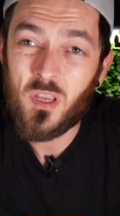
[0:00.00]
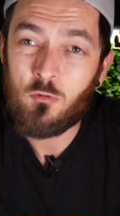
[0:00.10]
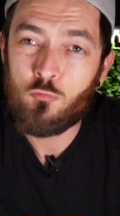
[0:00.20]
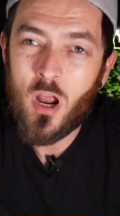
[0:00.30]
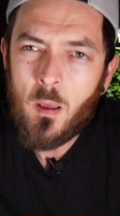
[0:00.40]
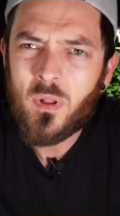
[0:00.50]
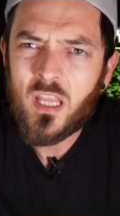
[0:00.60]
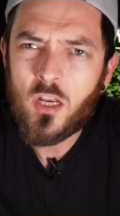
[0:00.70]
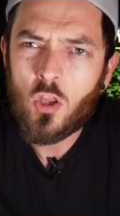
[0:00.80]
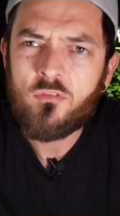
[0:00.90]
of me
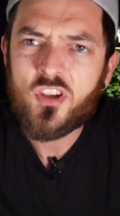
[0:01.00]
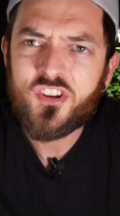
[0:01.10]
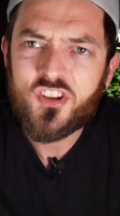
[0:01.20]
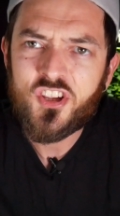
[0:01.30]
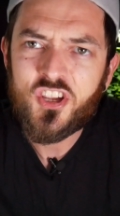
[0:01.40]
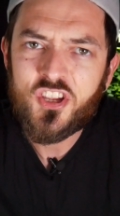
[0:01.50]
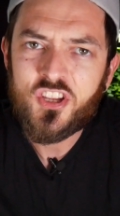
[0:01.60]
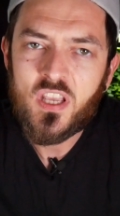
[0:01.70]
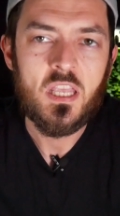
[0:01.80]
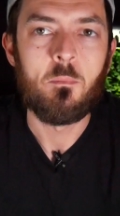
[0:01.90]
rambling on for today,
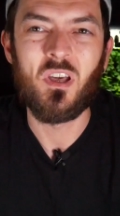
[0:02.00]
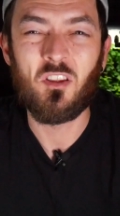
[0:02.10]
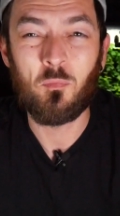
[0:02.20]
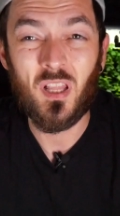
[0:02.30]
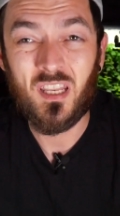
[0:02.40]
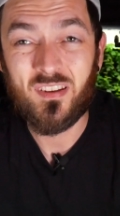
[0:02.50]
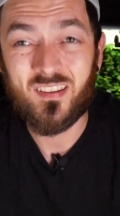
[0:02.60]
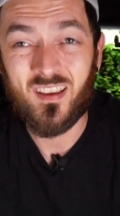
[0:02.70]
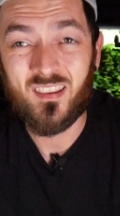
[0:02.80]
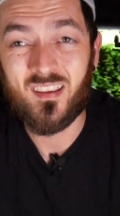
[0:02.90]
but there's plenty of
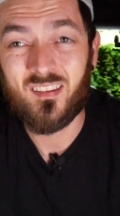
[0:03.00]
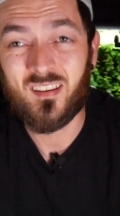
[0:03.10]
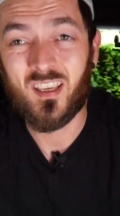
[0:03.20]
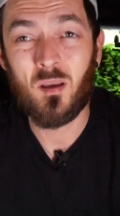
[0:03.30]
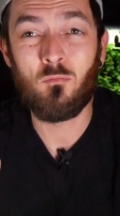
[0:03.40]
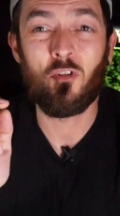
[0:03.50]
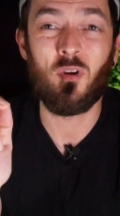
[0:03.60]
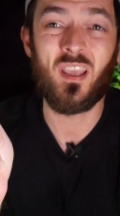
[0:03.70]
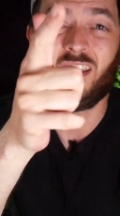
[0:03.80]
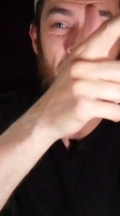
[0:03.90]
exciting things to come,
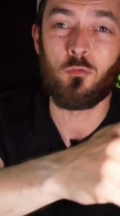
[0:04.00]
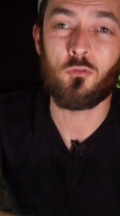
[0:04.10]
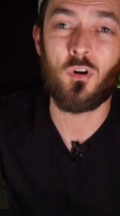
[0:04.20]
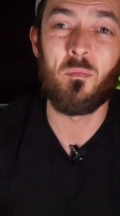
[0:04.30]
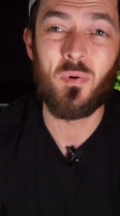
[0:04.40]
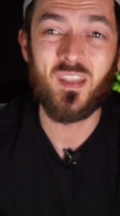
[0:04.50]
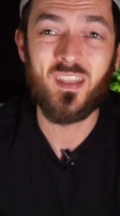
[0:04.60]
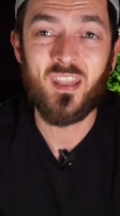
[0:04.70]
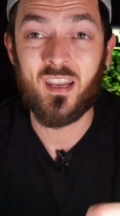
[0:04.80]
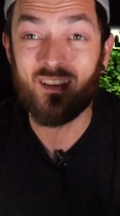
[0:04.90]
so hit that subscribe
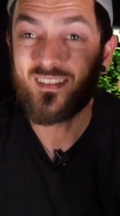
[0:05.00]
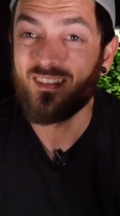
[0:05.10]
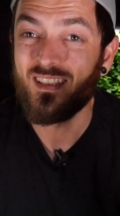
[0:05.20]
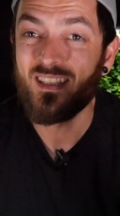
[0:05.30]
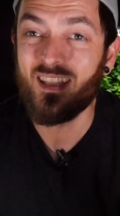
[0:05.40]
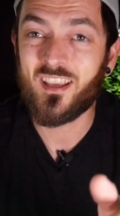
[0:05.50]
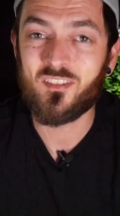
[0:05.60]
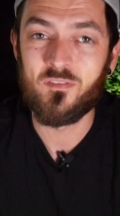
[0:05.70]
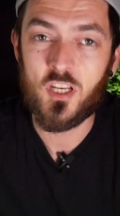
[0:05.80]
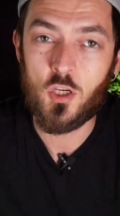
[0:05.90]
button and I'll see you in the
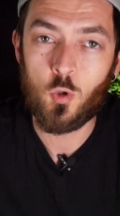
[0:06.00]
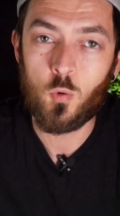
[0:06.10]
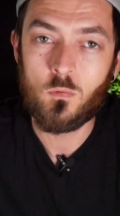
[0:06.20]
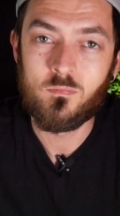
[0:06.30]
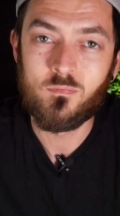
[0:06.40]
next video.